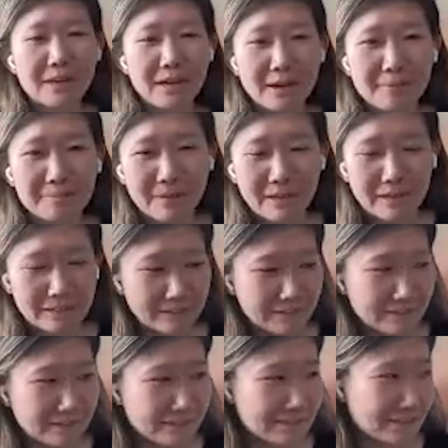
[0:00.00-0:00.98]
Yeah, I
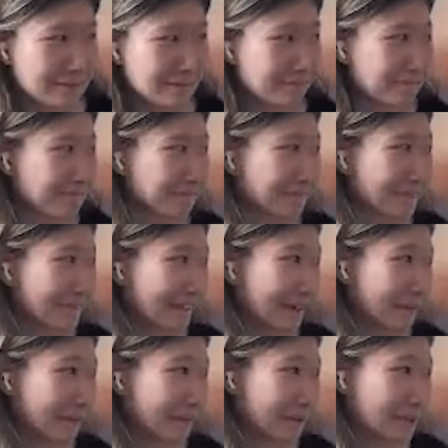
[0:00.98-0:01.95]
think that's
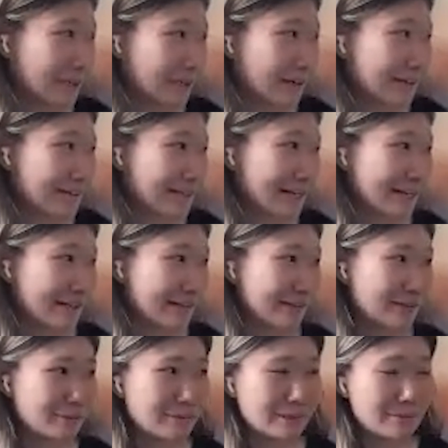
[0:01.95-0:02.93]
and we chatted a
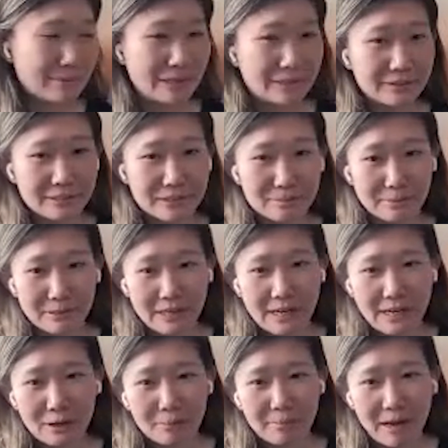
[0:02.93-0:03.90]
little bit about this, but
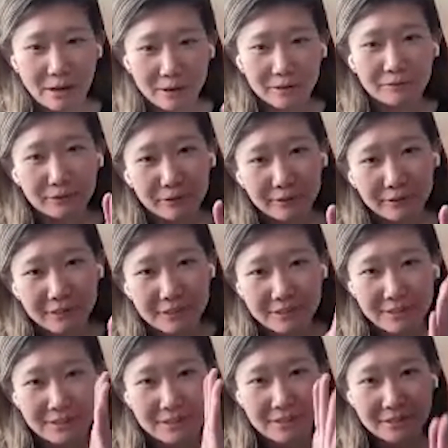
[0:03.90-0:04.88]
how powerful it
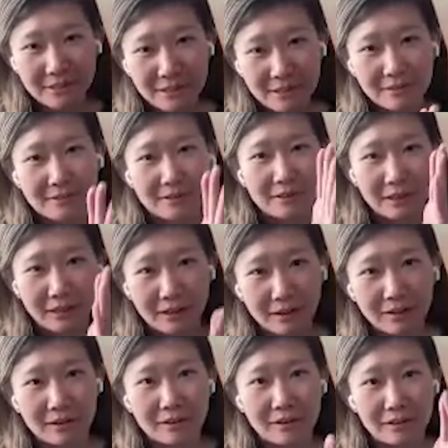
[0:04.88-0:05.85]
is to sit
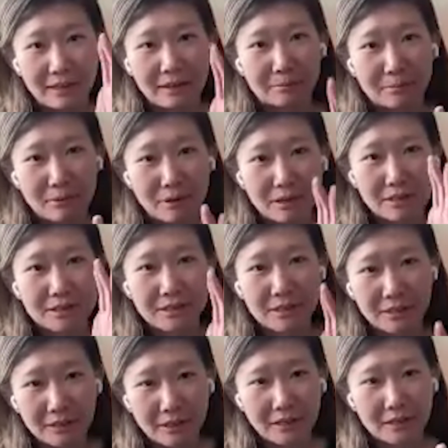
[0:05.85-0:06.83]
there in that
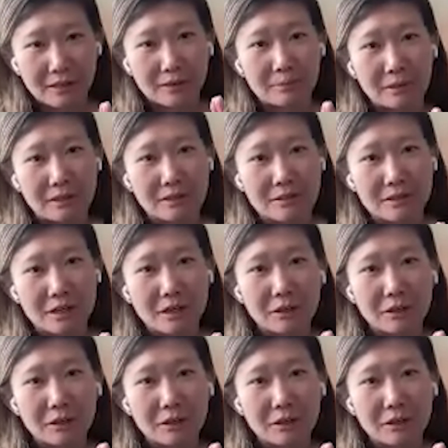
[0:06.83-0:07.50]
proxy layer because